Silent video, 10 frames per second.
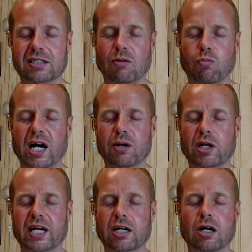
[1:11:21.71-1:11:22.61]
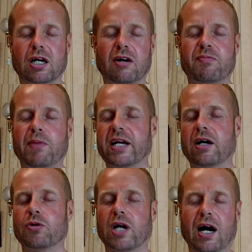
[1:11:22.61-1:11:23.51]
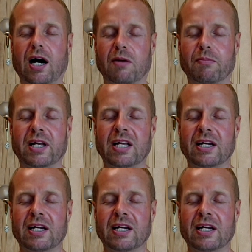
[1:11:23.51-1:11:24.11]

it's like why would i cut off my own arm